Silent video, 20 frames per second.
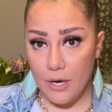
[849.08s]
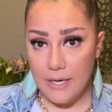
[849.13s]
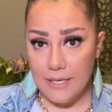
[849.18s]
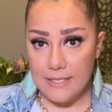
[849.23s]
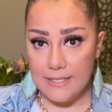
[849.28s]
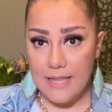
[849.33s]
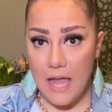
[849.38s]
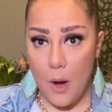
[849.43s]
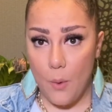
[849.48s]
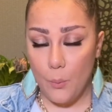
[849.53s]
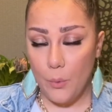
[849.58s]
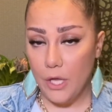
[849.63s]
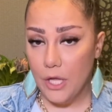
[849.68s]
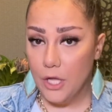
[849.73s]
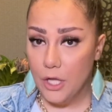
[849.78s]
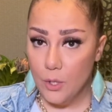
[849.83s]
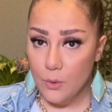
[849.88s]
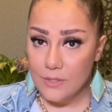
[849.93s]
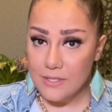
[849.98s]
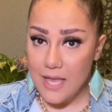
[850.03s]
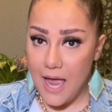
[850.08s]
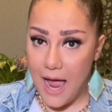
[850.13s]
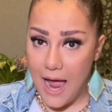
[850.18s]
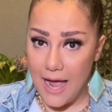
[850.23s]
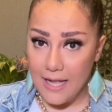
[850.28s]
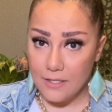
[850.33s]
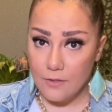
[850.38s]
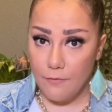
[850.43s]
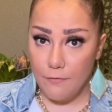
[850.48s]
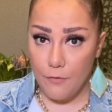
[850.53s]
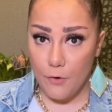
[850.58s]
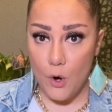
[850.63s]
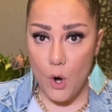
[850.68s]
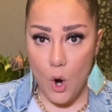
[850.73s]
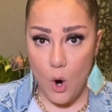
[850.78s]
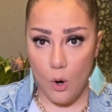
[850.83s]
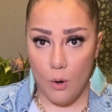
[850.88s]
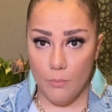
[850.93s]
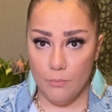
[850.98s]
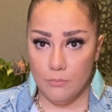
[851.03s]
is that we use at for
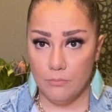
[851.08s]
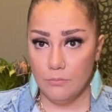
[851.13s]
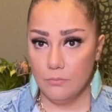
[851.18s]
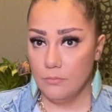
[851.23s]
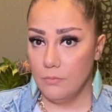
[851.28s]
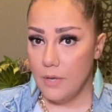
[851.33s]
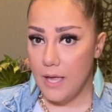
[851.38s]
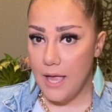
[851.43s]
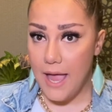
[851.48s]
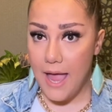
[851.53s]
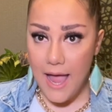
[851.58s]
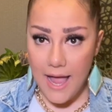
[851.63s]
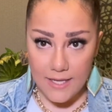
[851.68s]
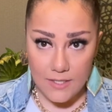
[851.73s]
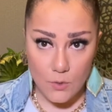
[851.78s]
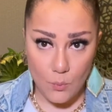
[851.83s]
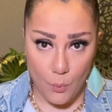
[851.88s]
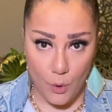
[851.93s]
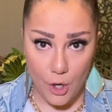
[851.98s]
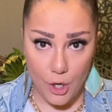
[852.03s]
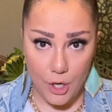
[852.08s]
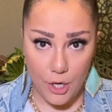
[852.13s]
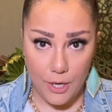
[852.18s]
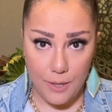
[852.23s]
home and work.